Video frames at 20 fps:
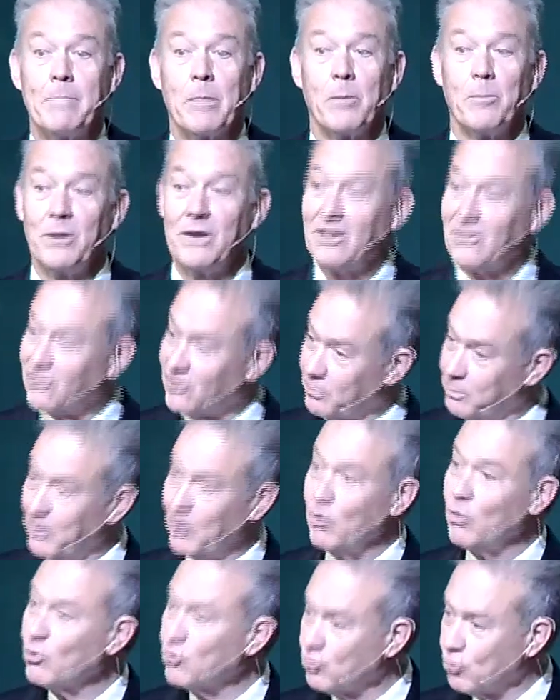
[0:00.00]
But in
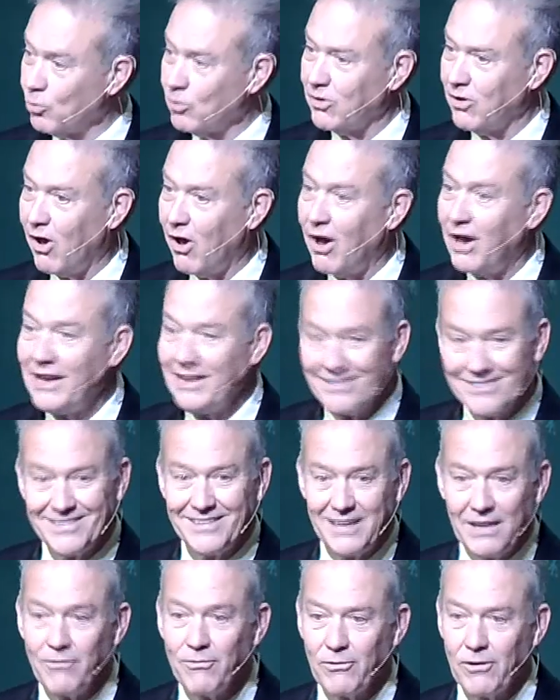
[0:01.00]
spiritual law, it's
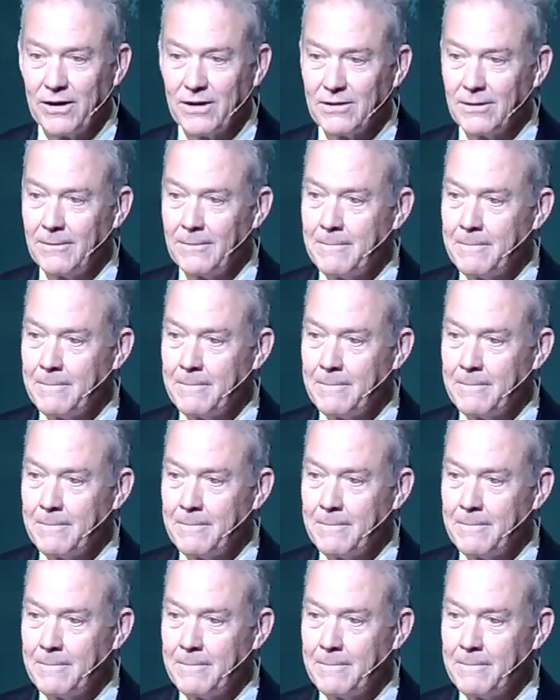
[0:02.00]
different.